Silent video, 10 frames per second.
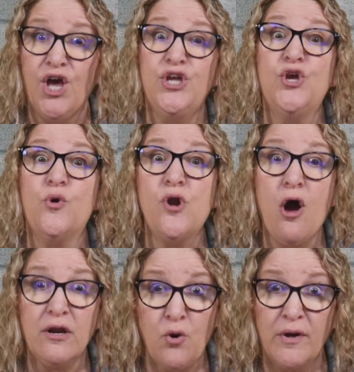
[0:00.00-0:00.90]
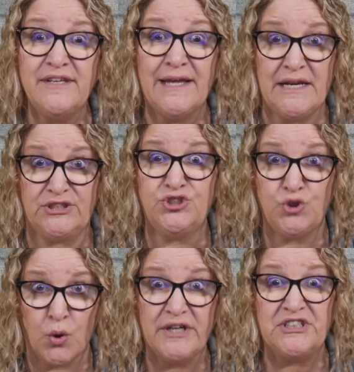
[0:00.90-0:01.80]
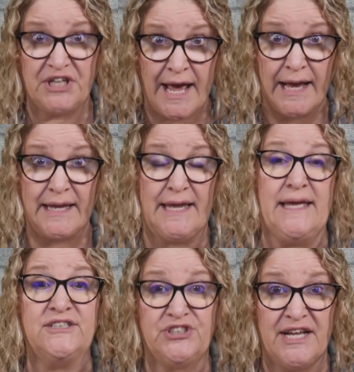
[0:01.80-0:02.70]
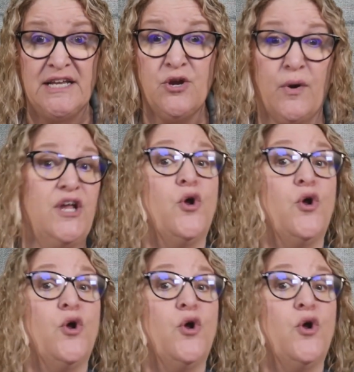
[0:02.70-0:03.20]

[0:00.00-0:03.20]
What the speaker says: you're not going to get a short check in January.